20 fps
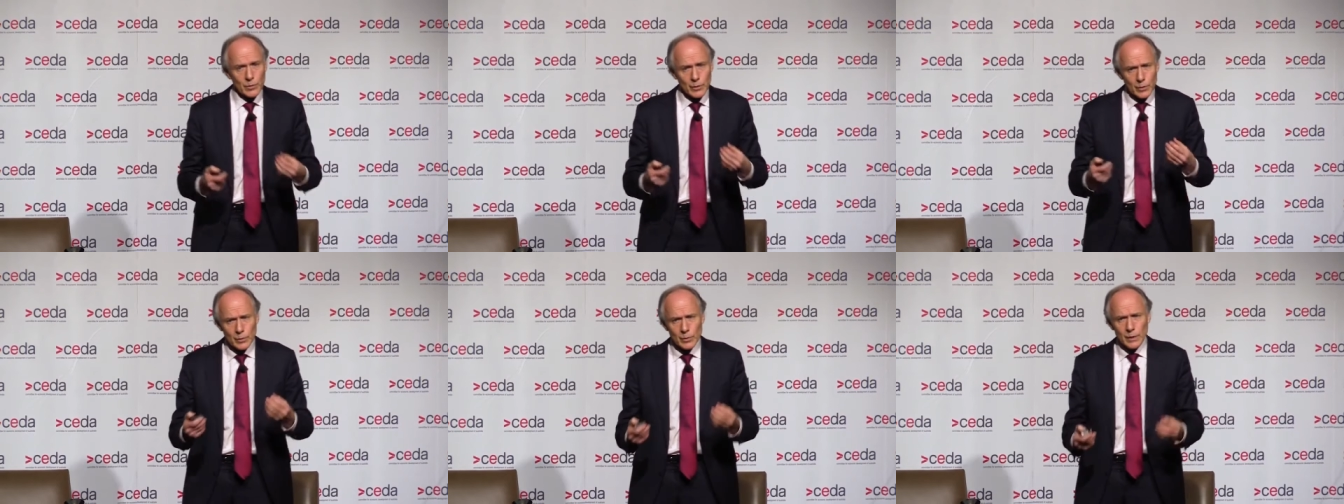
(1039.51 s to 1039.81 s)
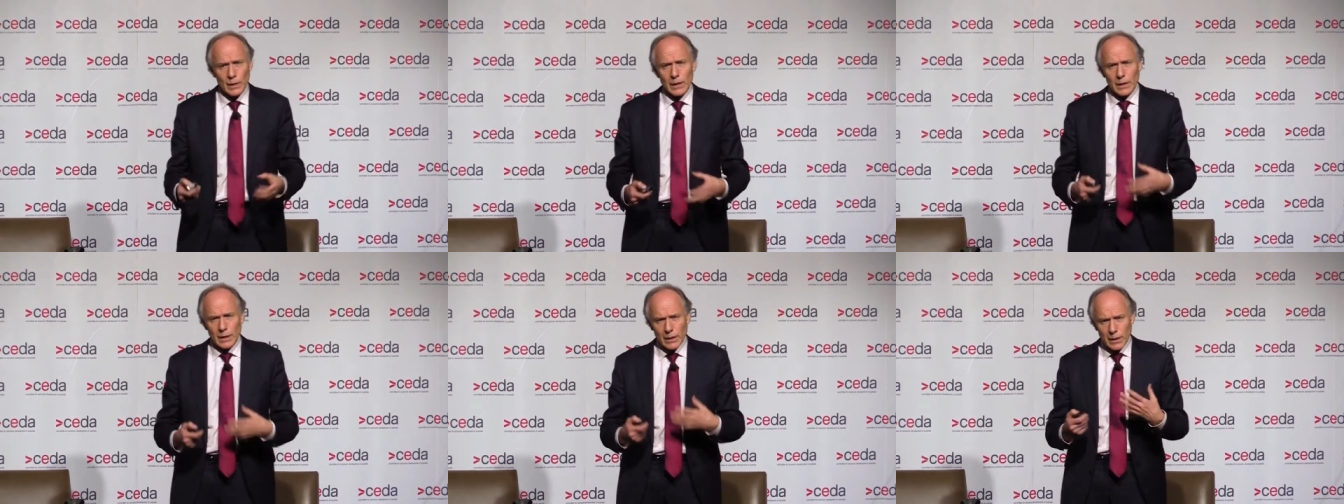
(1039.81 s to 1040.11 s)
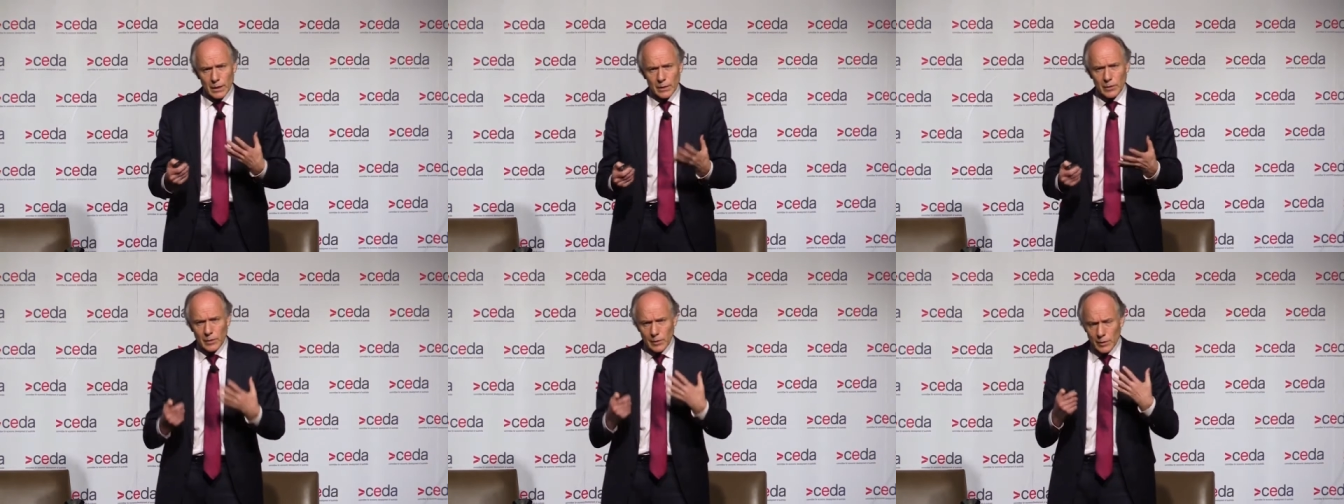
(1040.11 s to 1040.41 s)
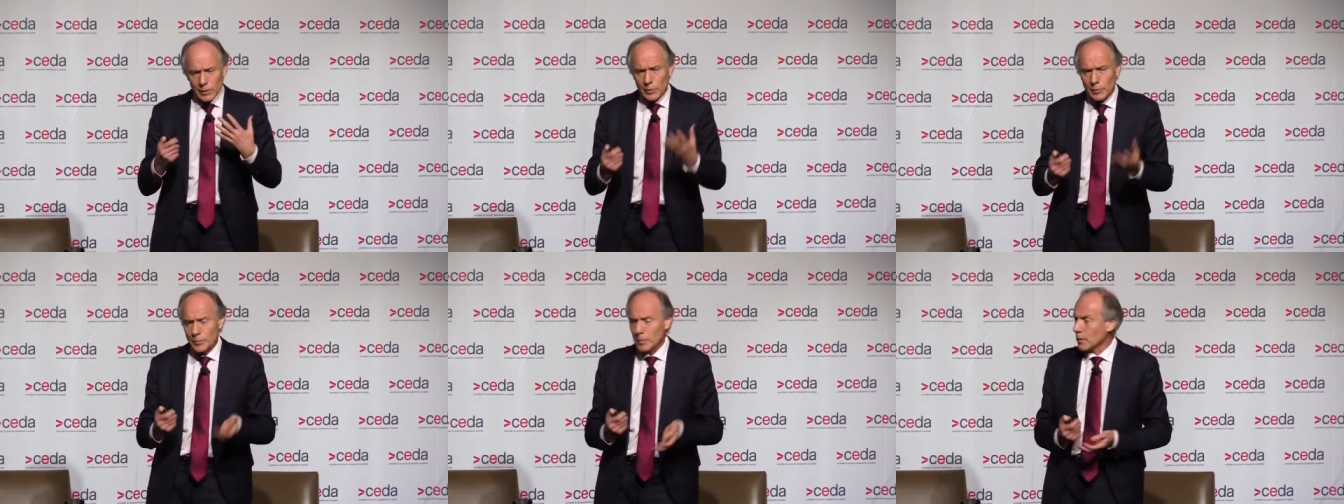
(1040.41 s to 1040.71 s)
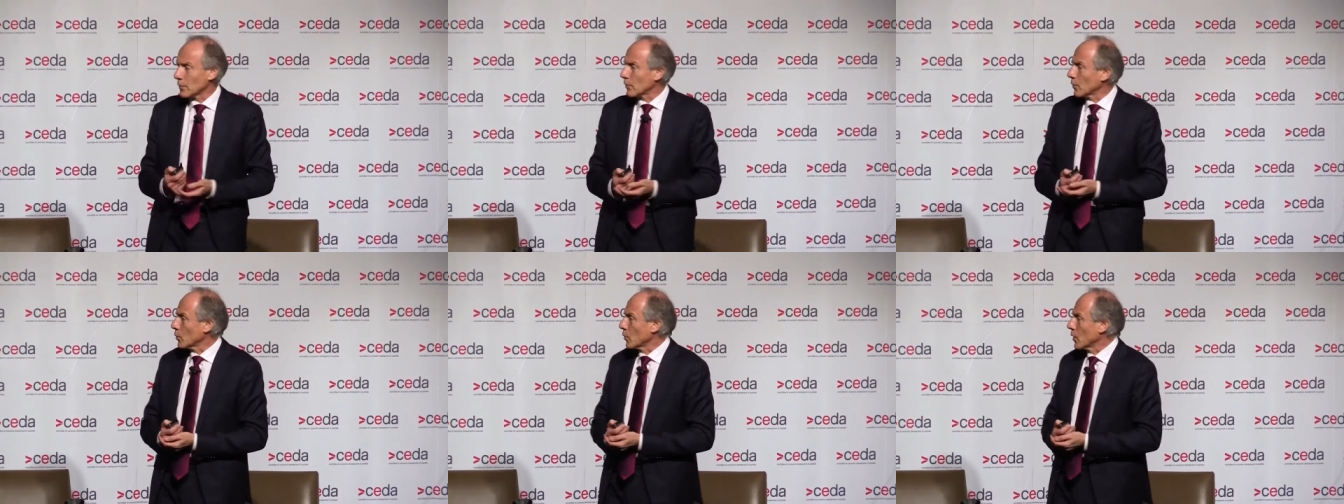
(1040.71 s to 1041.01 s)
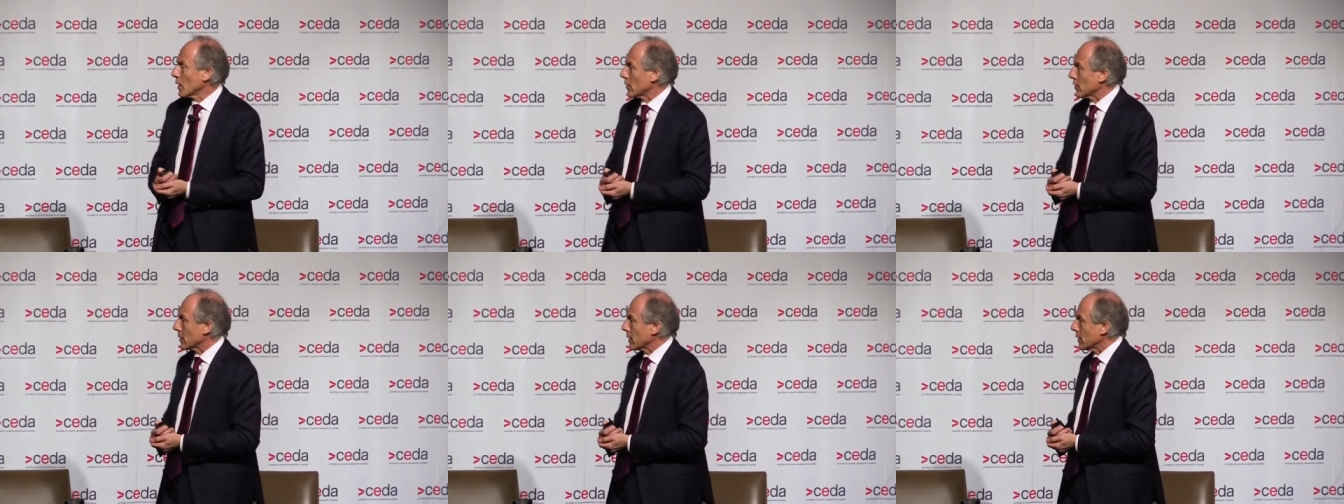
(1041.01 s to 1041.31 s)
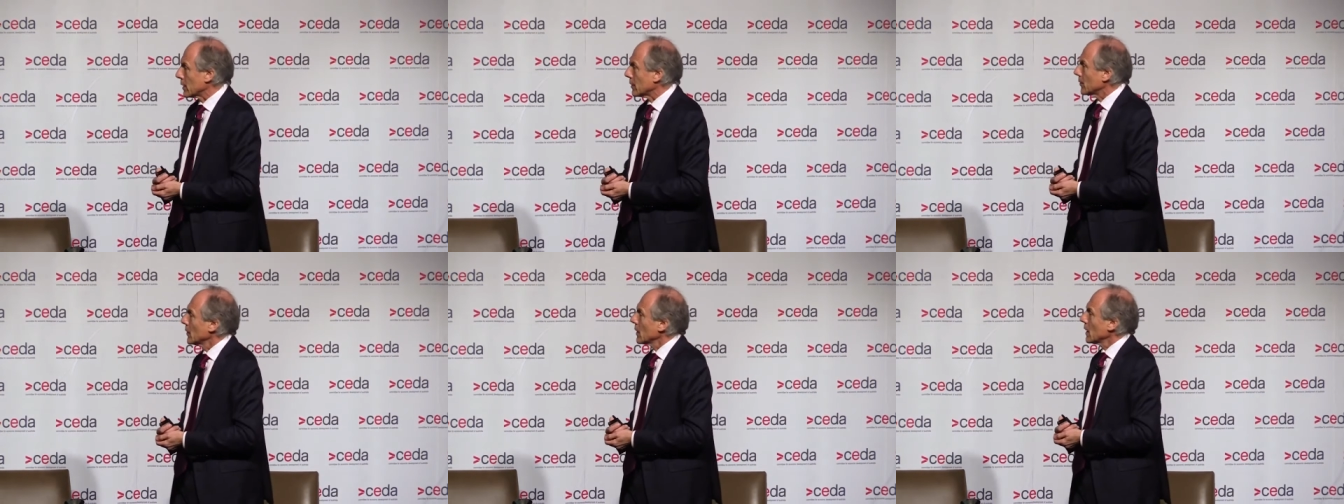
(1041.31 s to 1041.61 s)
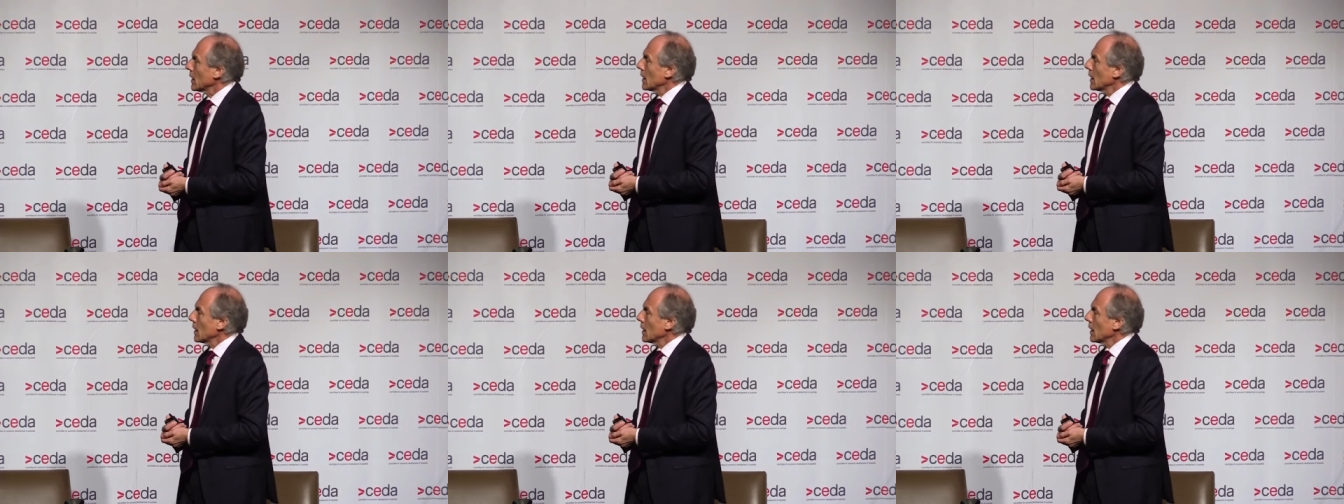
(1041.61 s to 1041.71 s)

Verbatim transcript: So it's a little bit of a worry.